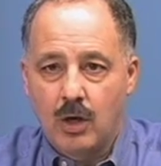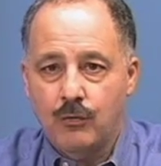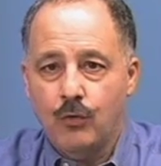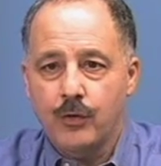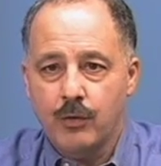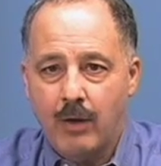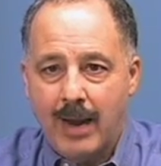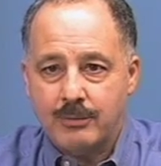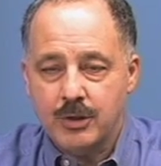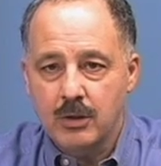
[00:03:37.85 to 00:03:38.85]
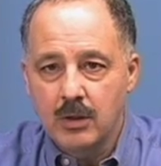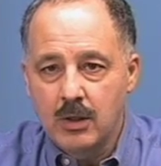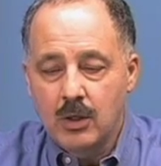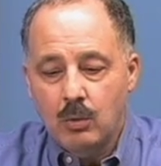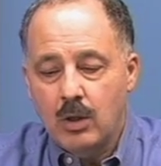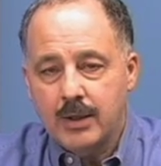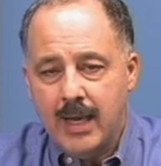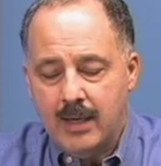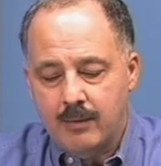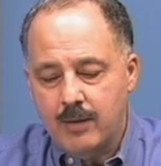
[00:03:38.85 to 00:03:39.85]
for the rapture. Well,
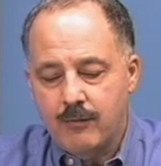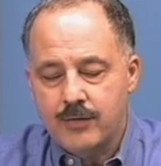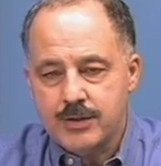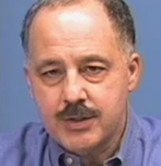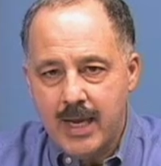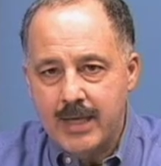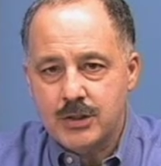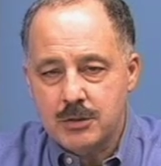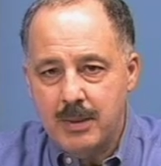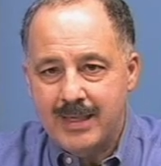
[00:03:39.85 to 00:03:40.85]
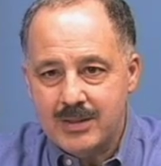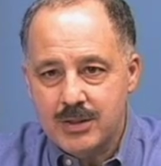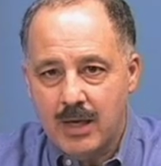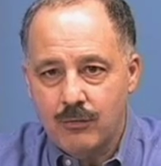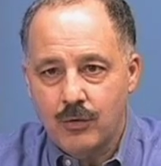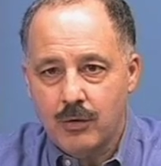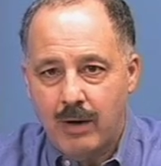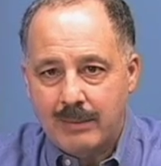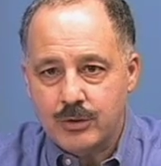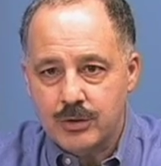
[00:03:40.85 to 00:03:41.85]
again, if the stage is being set for the
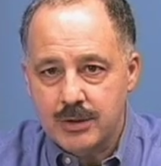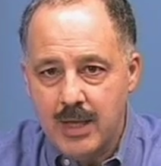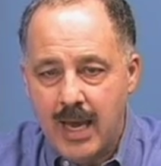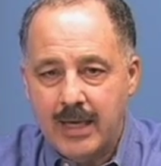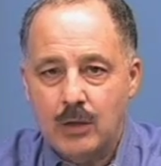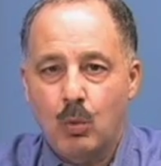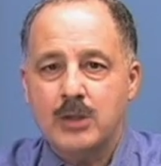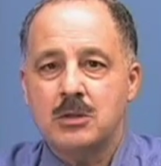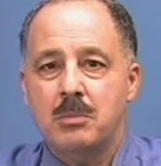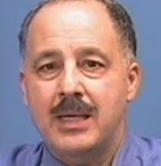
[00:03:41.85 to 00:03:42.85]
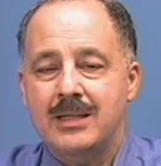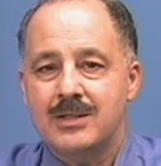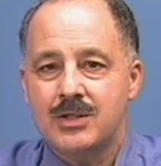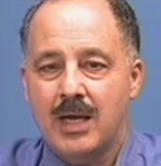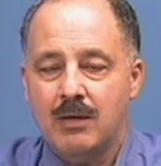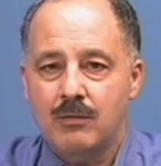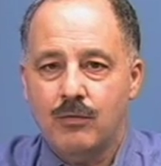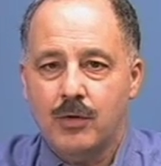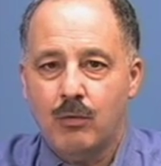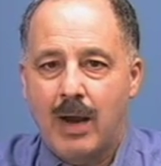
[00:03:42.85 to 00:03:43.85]
rapture today, it wasn't being set
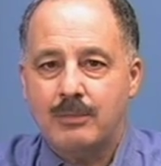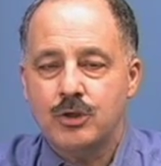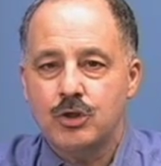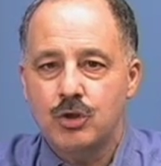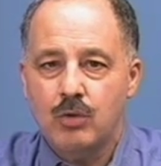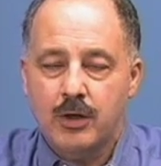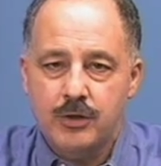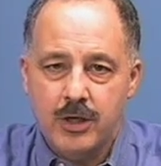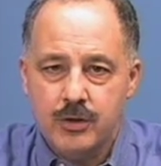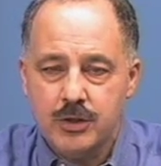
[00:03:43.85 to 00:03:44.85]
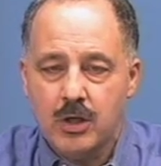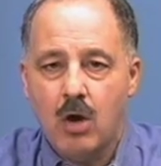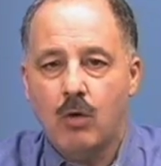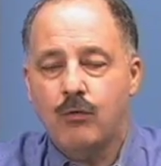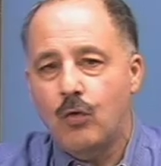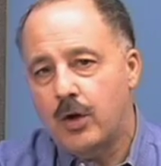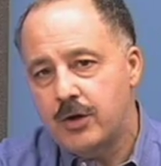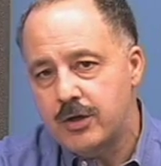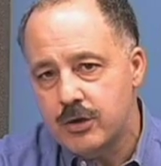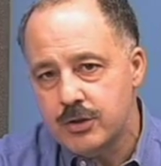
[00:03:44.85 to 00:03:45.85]
for the rapture 200 years ago or
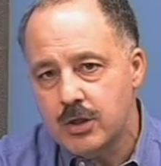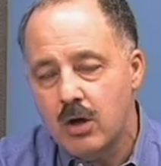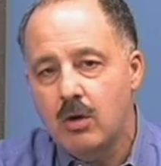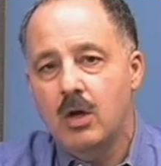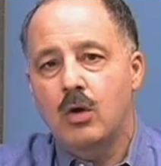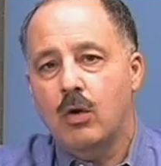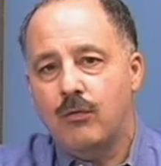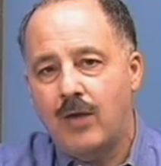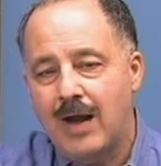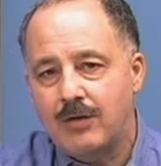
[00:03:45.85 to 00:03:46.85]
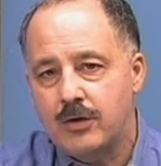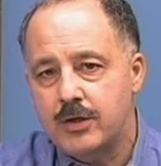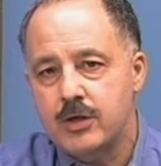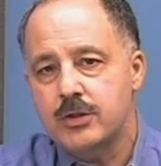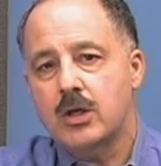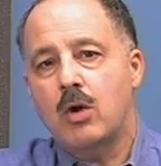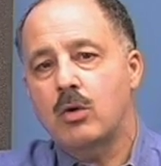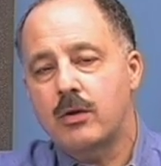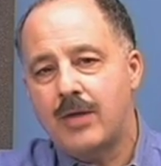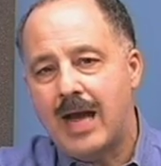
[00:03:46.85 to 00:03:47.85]
400 years ago or 500 years ago
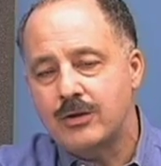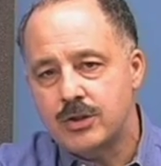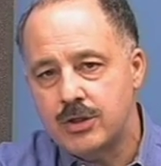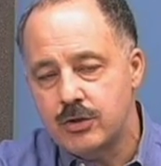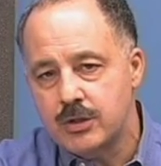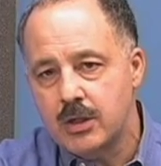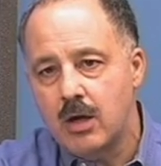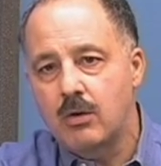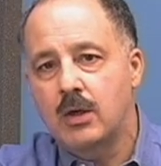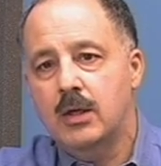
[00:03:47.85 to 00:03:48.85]
or 1,000 years ago.